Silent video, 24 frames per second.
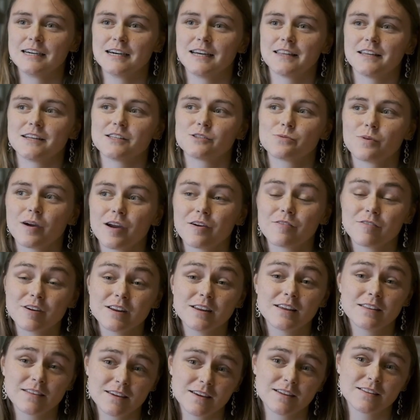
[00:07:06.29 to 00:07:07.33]
And that's why I
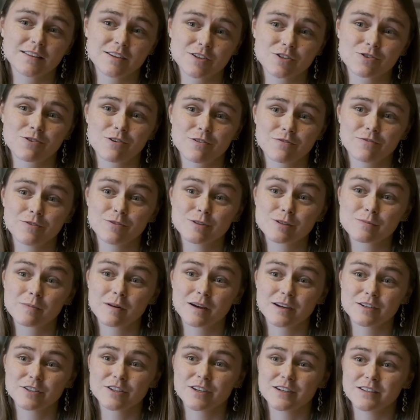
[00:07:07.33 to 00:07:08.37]
really think that short food
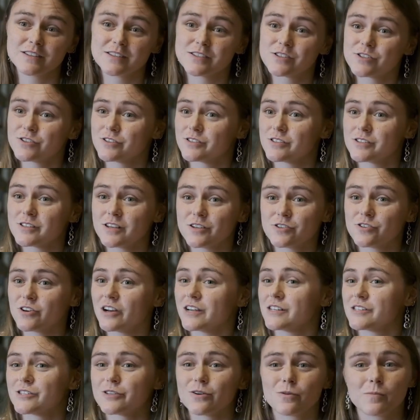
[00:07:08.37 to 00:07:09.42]
supply chains just
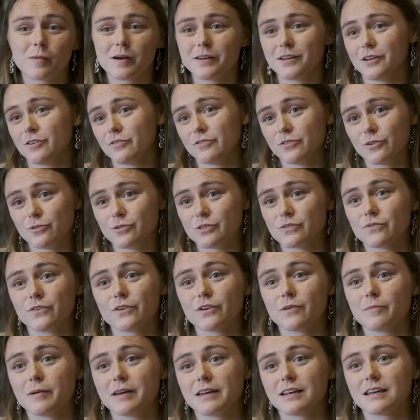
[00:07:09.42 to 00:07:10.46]
address so many of those
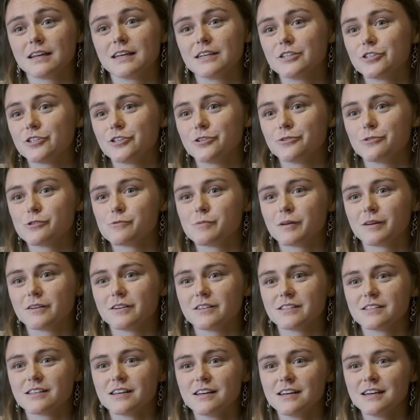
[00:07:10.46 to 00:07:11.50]
fundamental issues,
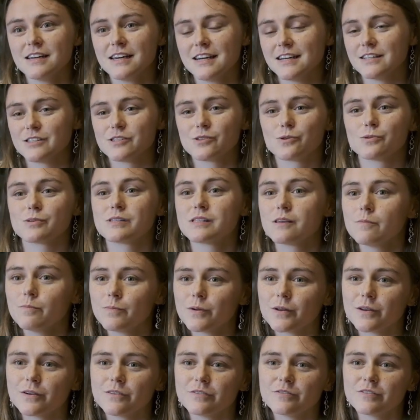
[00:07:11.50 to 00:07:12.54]
because it's so
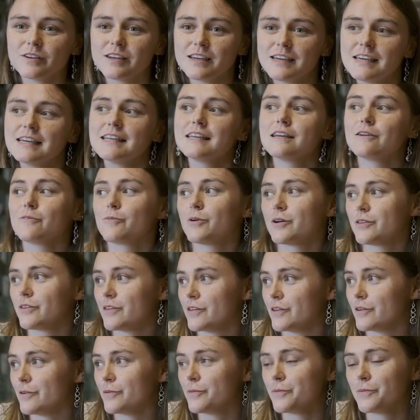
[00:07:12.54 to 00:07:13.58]
simple of eating
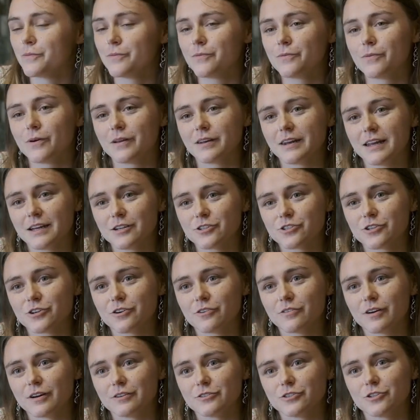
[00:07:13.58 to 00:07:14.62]
what
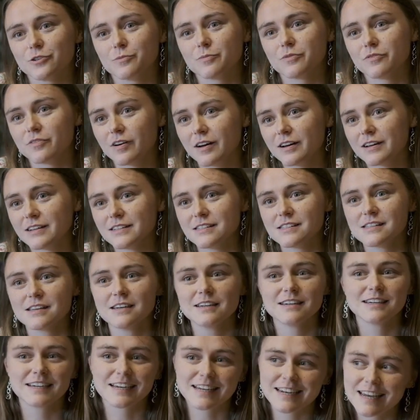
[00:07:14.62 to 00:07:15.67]
nature around you provides,
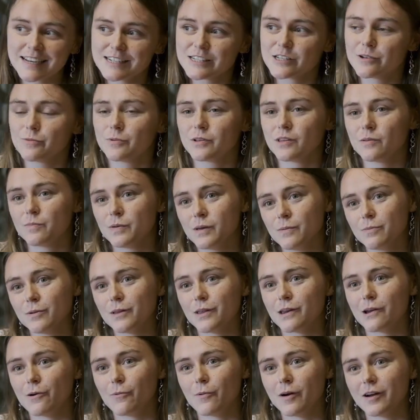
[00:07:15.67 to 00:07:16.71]
connecting with the people
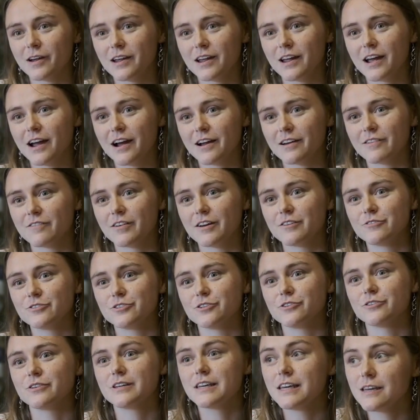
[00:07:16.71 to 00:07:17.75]
that are working hard around
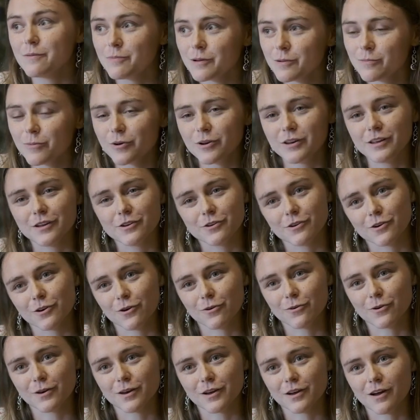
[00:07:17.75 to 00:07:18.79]
you, keeping money in your
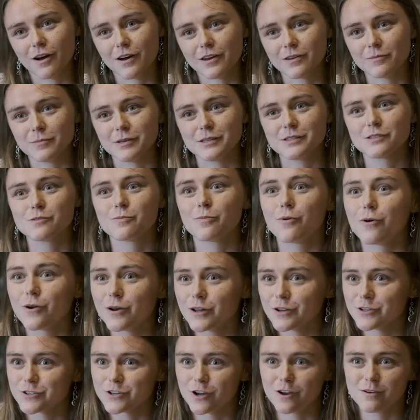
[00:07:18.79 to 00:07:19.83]
local economy,
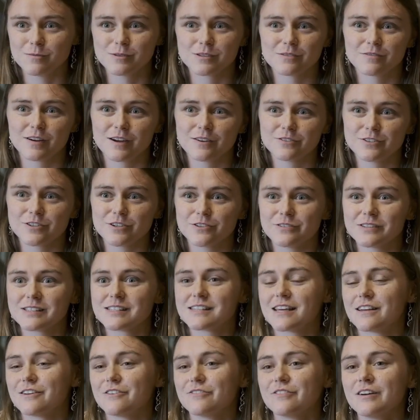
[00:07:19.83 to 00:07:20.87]
supporting jobs around you
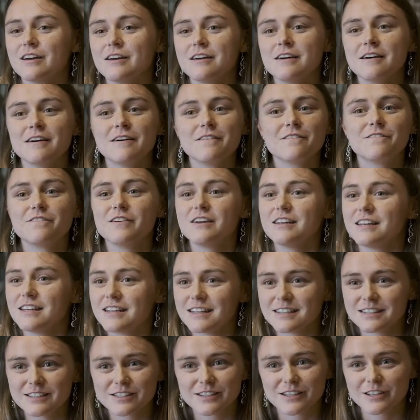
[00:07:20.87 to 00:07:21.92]
instead of feeding
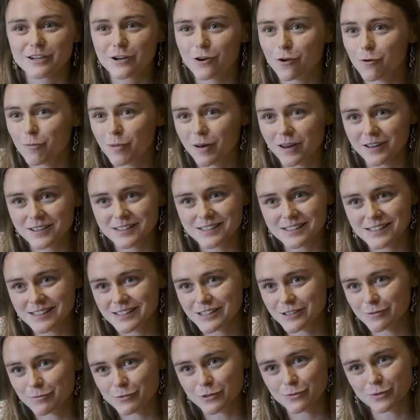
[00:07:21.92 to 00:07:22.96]
into globalized
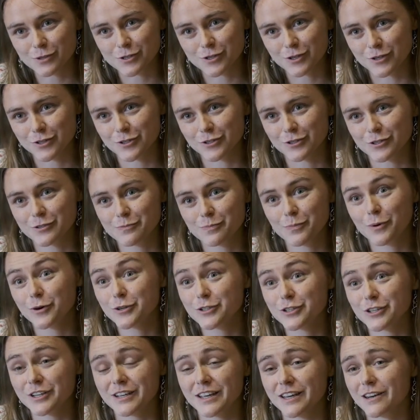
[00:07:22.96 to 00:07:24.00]
systems which are just
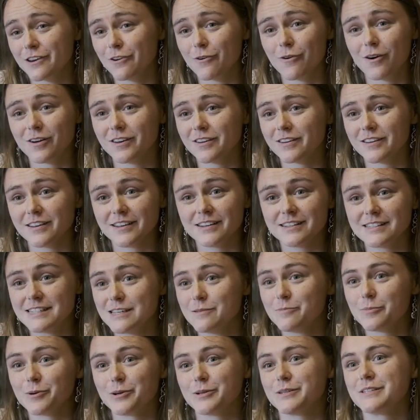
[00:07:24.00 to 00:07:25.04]
pushing inequality
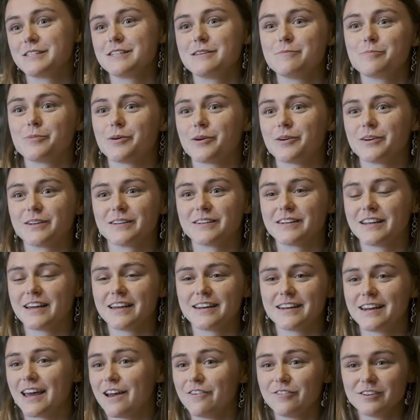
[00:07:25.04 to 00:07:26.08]
deeper and deeper
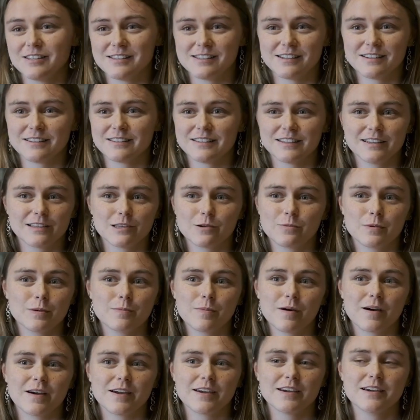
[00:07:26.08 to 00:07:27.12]
in every single thing that we
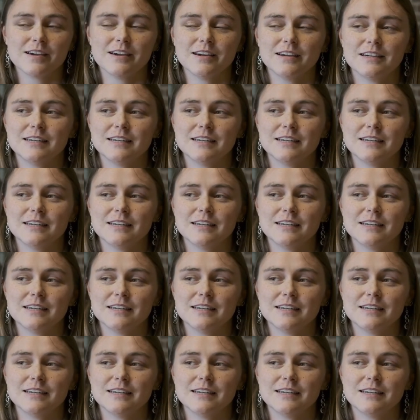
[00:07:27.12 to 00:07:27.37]
buy.